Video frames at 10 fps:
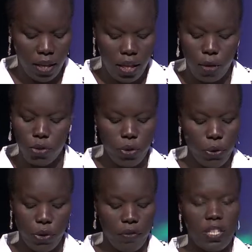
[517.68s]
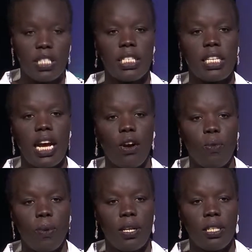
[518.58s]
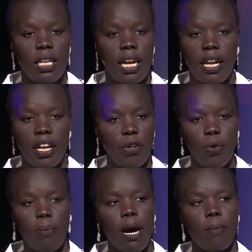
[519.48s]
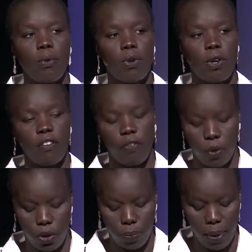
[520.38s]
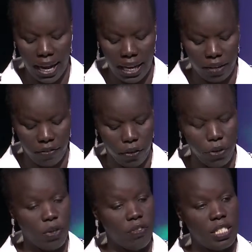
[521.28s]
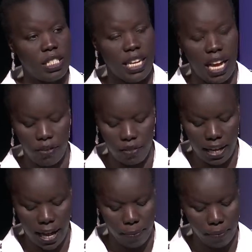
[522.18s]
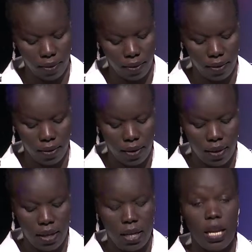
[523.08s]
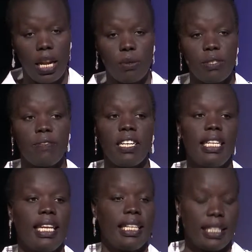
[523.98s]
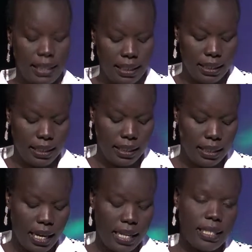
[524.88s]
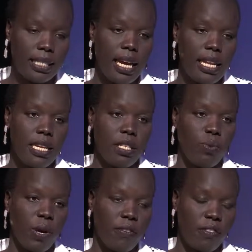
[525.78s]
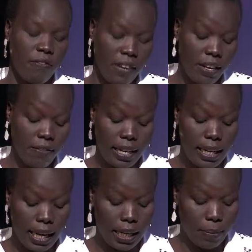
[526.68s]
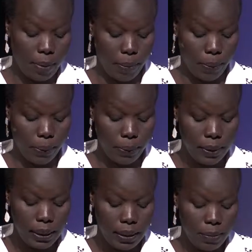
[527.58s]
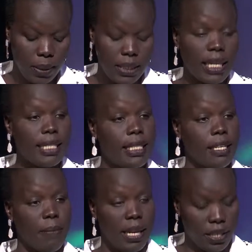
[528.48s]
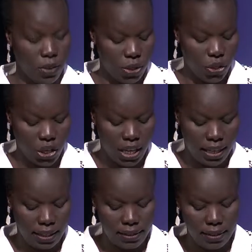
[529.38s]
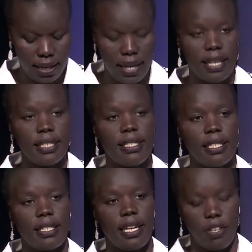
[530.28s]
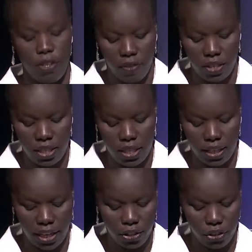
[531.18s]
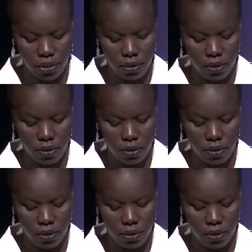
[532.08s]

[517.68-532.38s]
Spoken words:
There was no university in Kakuma, and I knew Mom could not afford paying for a university out of the camp. And I was very lucky. I stand here as one of the very, very lucky people, because I did make it to Australia, and I did get a university education.